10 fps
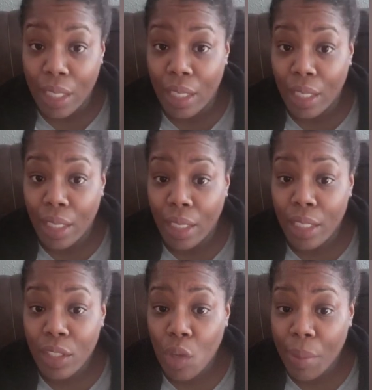and
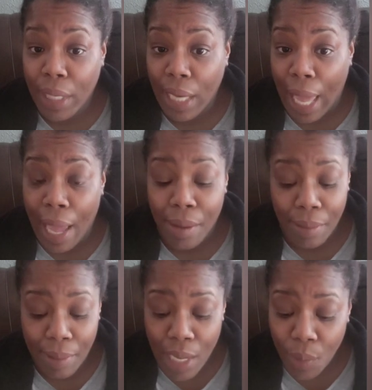it's gonna be a lot.
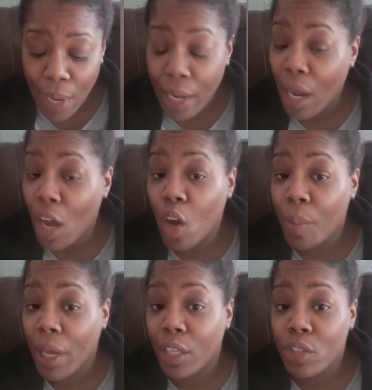Anyway, I
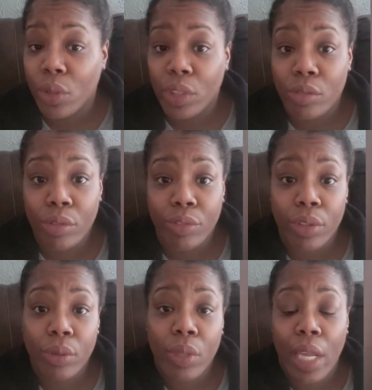hope y'all enjoyed this
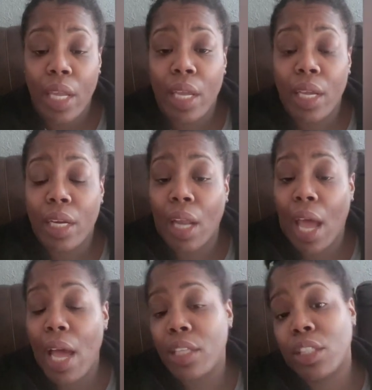review, and
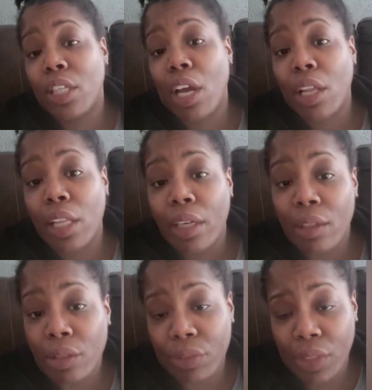I'll see y'all later
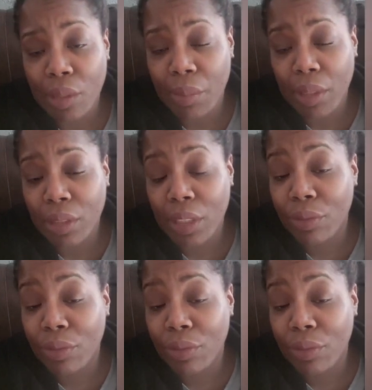on for something else.